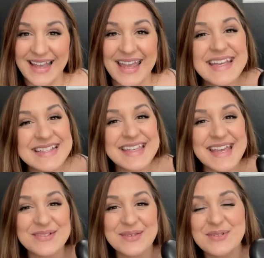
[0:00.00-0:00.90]
Hey, it's
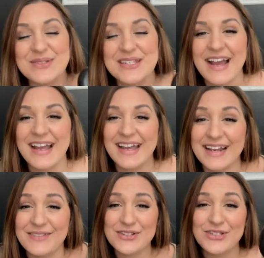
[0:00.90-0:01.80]
Kate with WTI, and
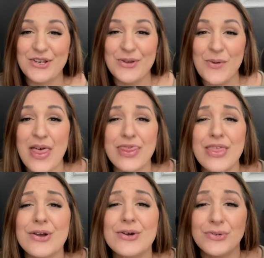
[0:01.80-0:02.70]
I have to show you
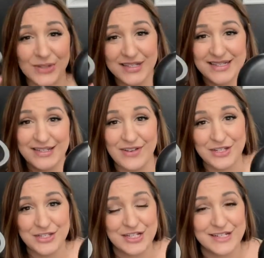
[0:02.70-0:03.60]
the coolest
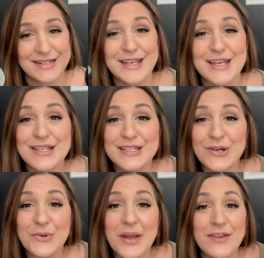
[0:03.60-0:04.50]
invention.
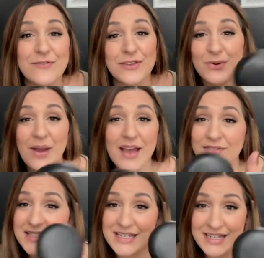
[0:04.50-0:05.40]
So if you have a
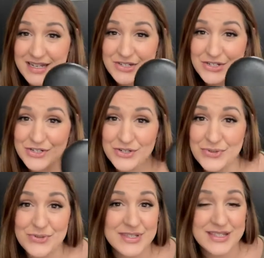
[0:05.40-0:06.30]
teenager
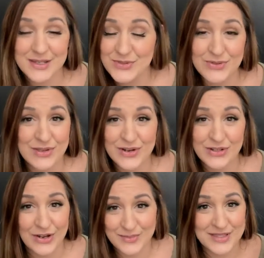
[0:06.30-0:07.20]
who sleeps through their
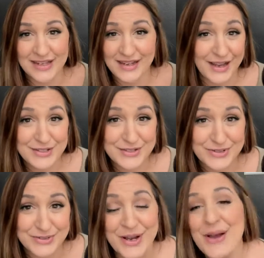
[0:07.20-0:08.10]
alarms like I
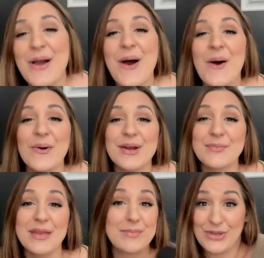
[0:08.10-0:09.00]
do, or
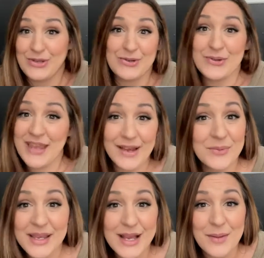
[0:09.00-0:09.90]
maybe you can't
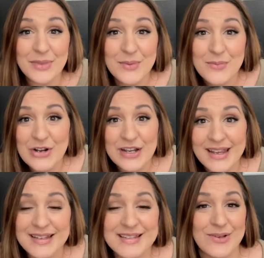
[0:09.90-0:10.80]
wake up in the
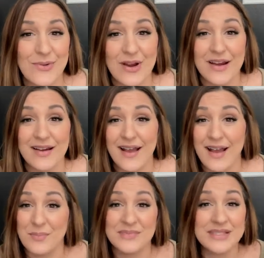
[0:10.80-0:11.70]
mornings, or
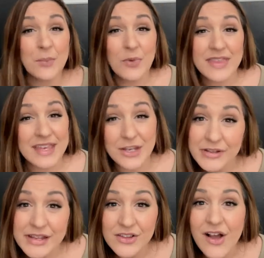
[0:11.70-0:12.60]
some with
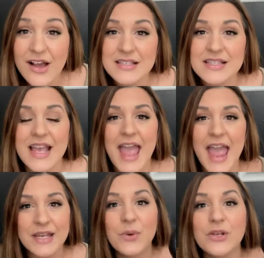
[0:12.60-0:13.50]
hearing loss,
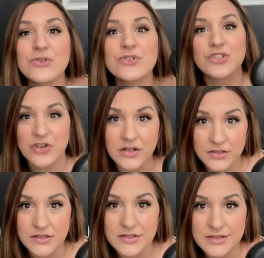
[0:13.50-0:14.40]
anyone who
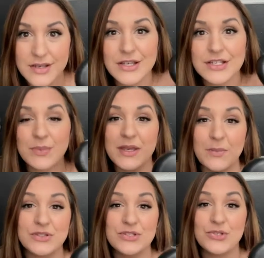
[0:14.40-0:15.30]
struggles to be
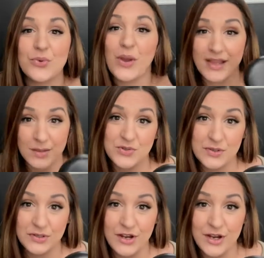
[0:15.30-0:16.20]
able to wake up to an
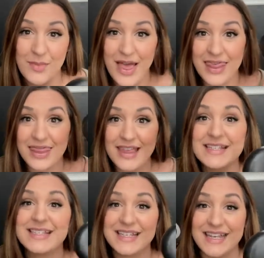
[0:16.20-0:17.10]
alarm,
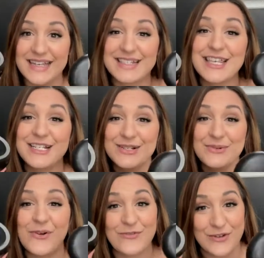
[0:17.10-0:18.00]
this is the
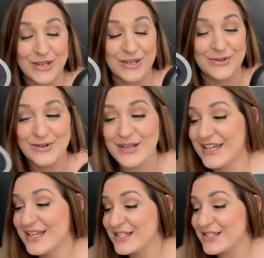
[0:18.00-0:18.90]
duo for you.
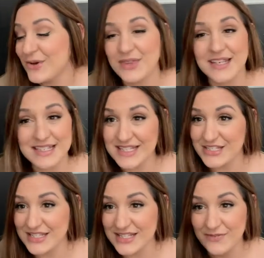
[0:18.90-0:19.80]
So this is
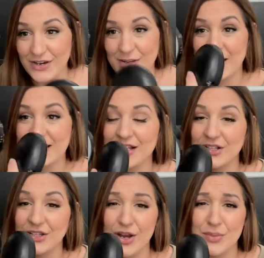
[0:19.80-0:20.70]
just a very basic
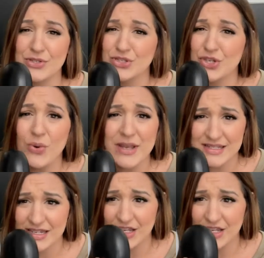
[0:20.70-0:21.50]
alarm, so easy to